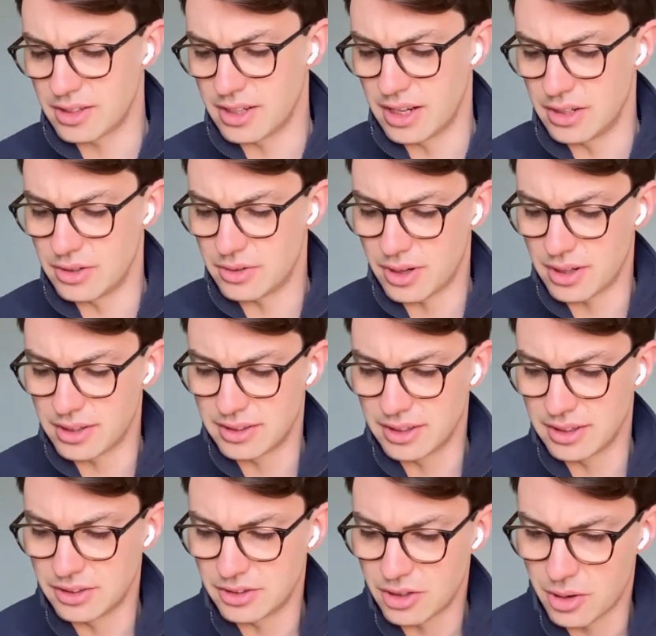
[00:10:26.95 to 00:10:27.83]
an
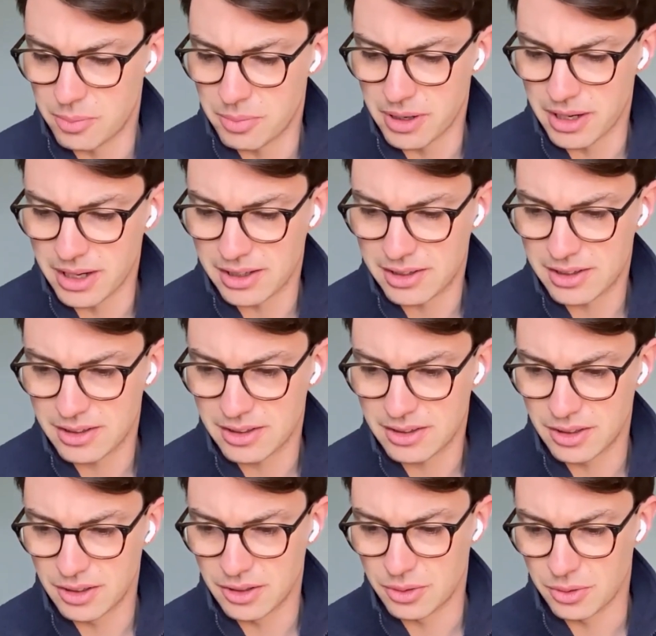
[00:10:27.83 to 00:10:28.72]
interesting topic
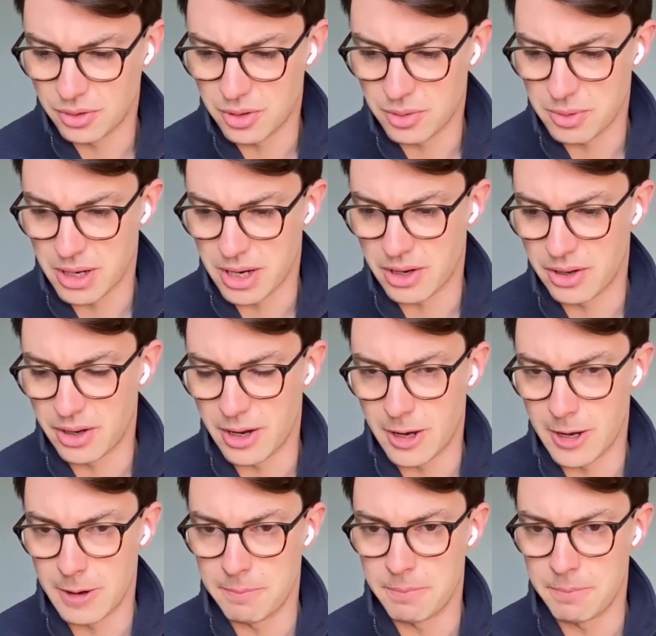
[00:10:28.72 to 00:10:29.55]
to talk about,